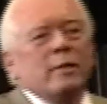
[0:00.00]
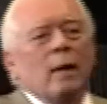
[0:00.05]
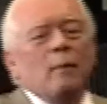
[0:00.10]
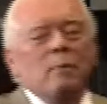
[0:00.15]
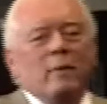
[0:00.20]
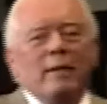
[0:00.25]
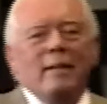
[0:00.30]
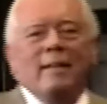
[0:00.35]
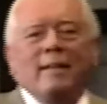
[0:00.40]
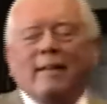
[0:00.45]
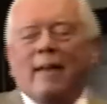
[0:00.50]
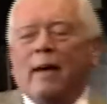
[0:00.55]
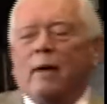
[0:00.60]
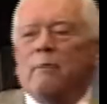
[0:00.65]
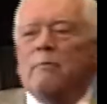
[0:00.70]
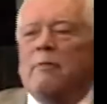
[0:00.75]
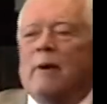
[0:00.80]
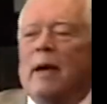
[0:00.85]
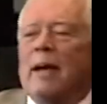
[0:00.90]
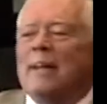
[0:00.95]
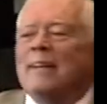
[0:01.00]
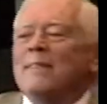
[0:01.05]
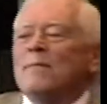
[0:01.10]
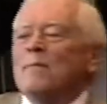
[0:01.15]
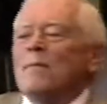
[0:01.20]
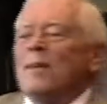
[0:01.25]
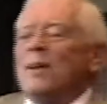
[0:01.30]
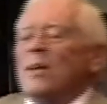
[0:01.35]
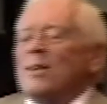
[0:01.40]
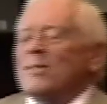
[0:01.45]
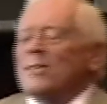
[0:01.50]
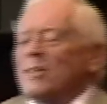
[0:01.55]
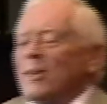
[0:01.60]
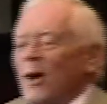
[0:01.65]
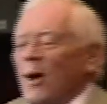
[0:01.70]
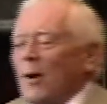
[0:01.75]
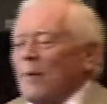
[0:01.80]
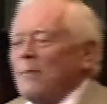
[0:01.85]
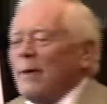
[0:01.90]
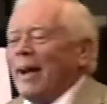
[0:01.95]
something to that effect.
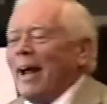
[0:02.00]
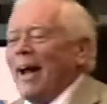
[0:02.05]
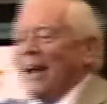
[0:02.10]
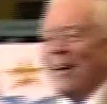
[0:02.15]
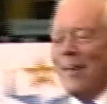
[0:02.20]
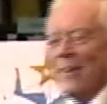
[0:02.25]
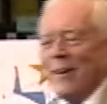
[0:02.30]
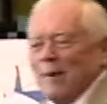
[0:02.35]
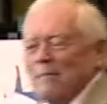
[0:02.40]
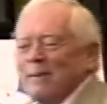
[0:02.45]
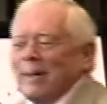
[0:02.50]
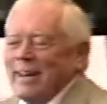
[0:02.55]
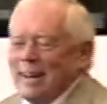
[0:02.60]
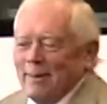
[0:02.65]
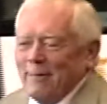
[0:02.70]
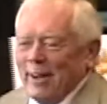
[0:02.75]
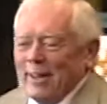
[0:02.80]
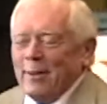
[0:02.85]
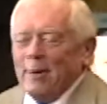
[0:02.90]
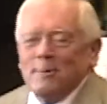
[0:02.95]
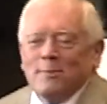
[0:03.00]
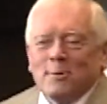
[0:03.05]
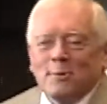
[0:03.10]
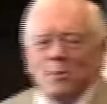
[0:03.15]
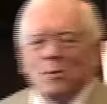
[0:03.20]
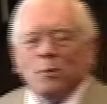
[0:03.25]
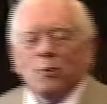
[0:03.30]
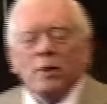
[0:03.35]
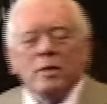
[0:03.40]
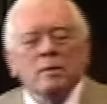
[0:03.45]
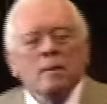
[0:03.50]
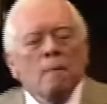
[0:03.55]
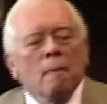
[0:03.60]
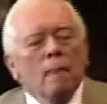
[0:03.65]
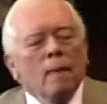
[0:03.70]
So, but I don't know. But anyway, those are stories.